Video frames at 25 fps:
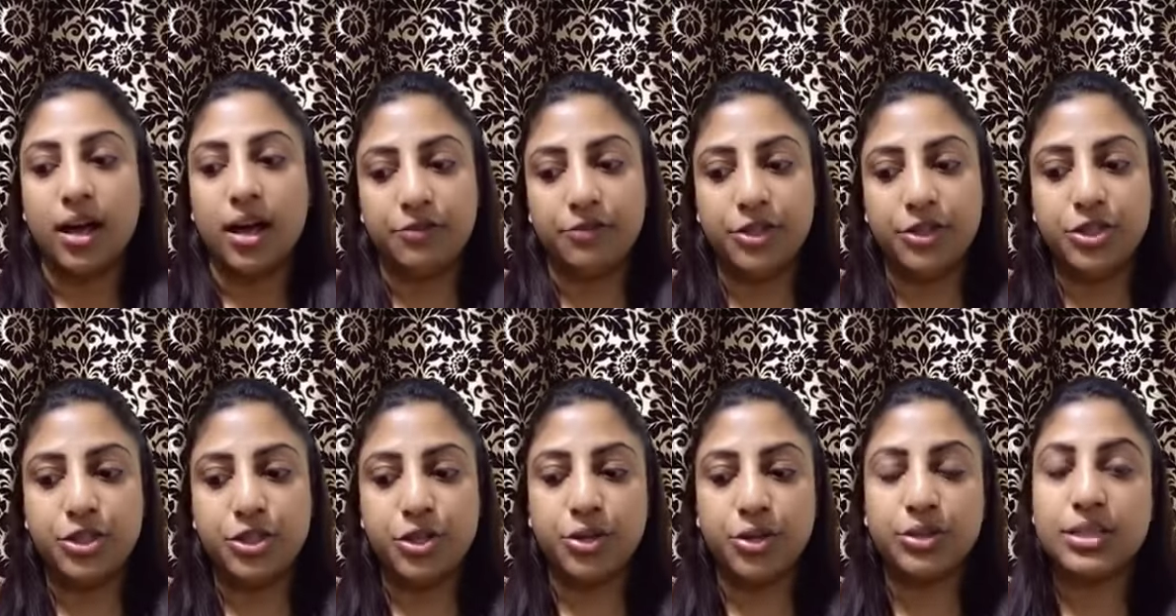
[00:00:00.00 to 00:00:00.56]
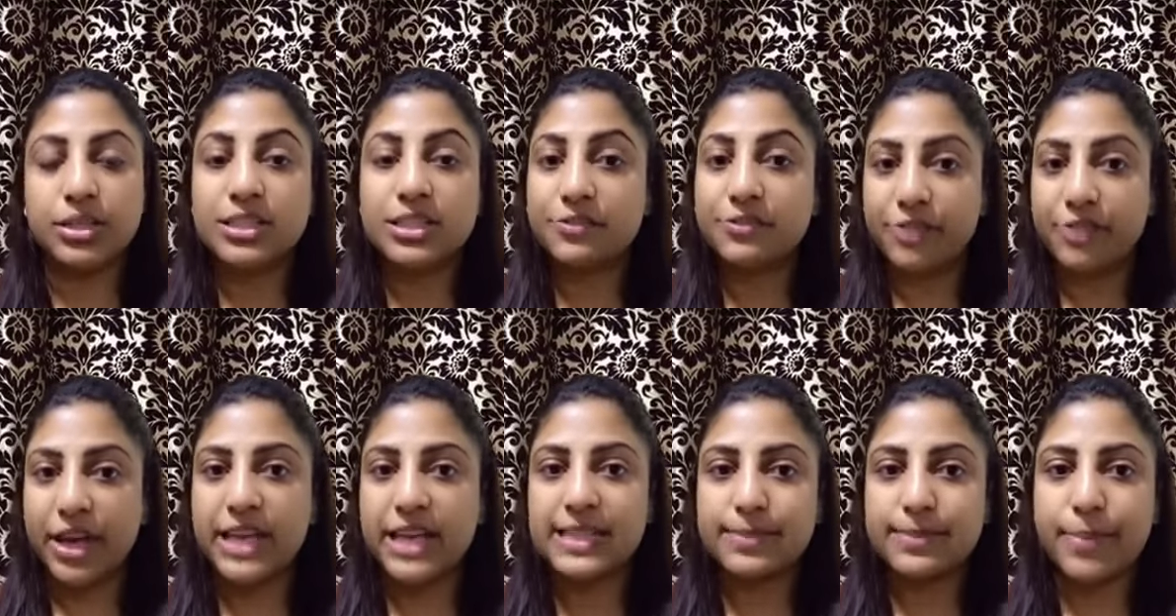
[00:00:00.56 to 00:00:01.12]
video this
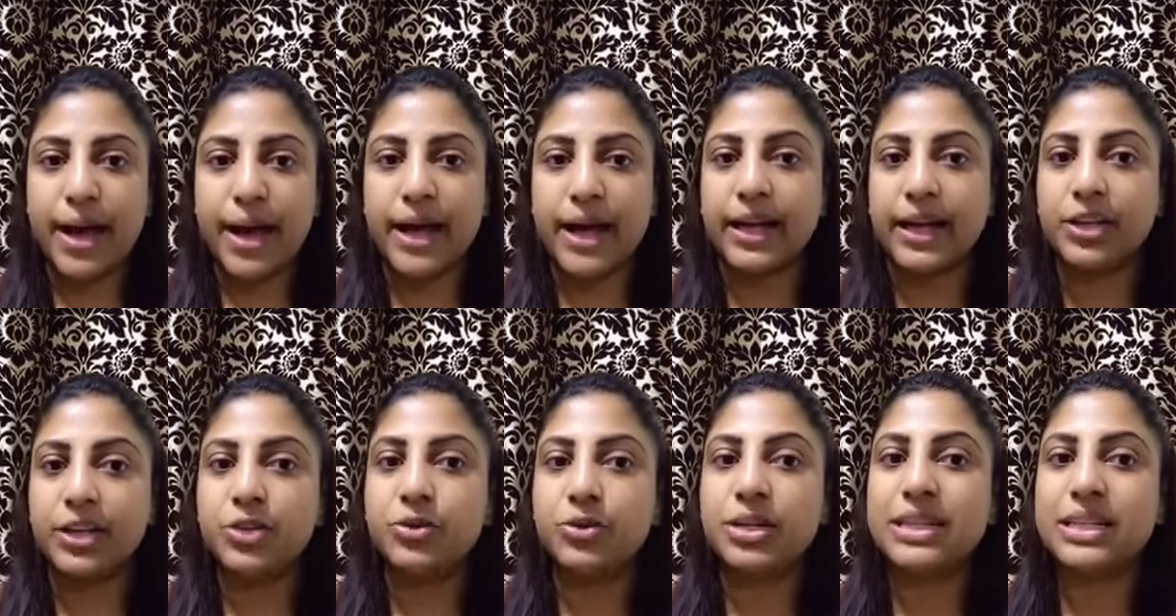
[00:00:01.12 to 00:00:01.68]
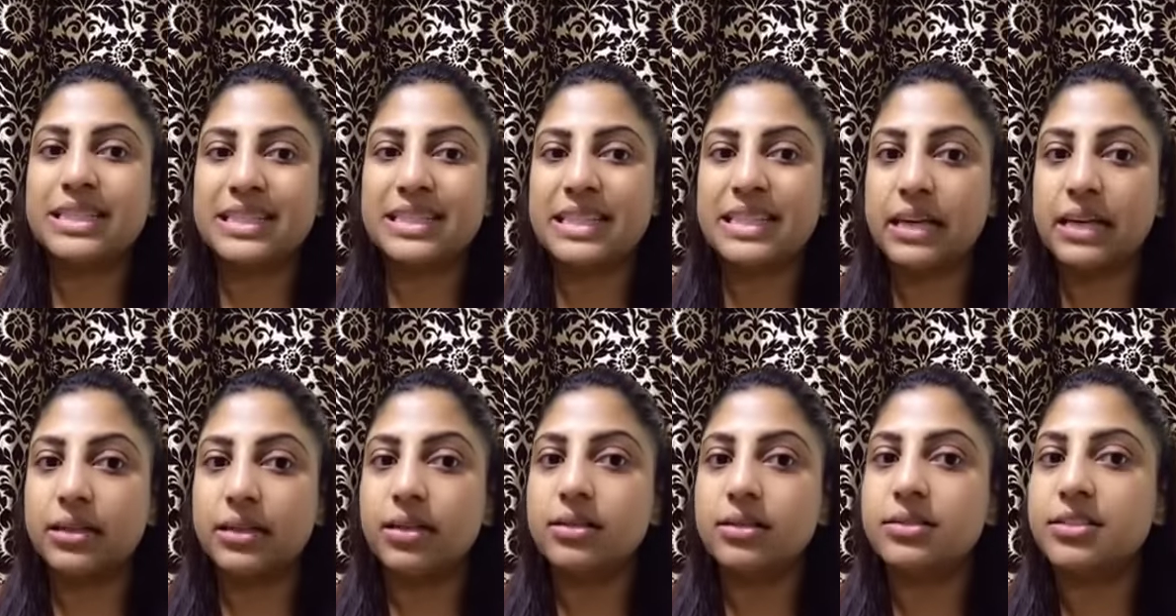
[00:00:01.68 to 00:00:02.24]
face pack and you can
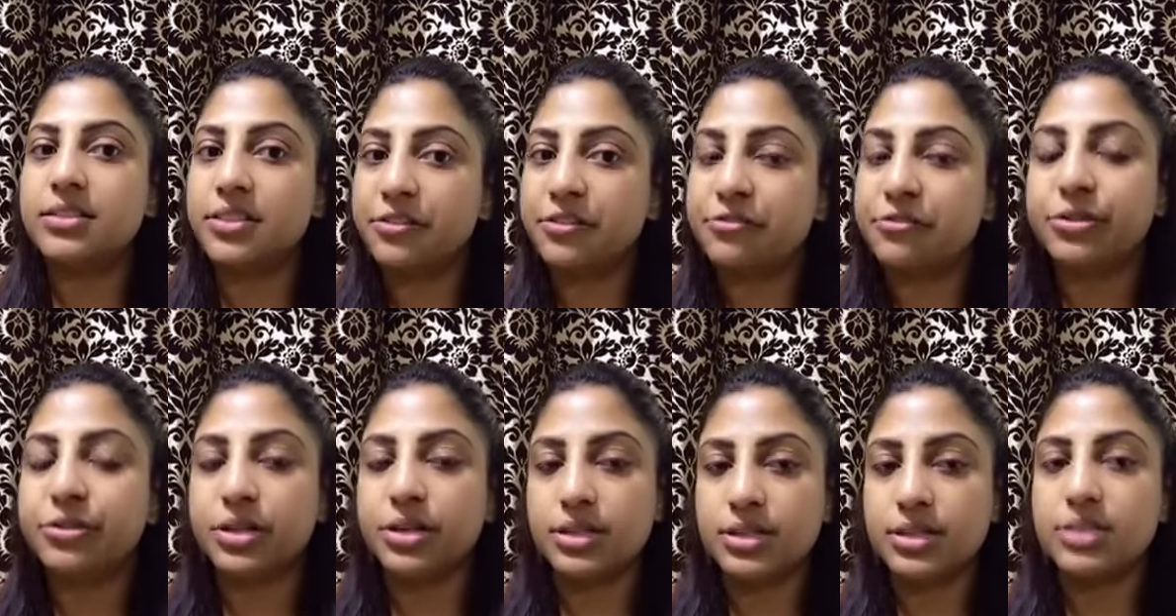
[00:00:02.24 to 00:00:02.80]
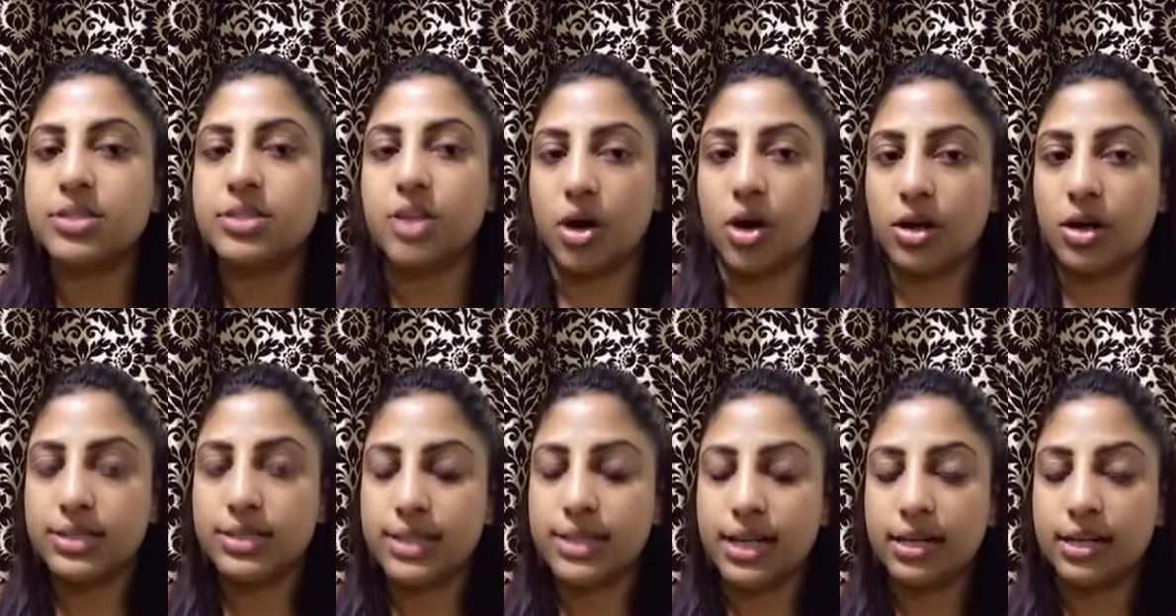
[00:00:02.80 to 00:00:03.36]
see the difference
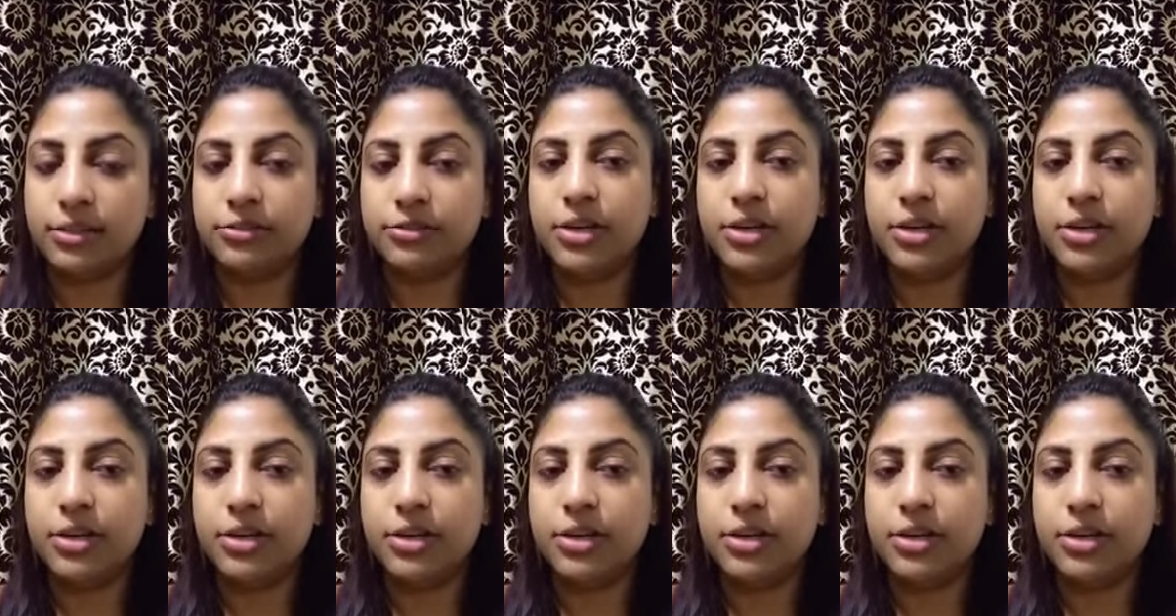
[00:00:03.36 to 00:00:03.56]
yourself.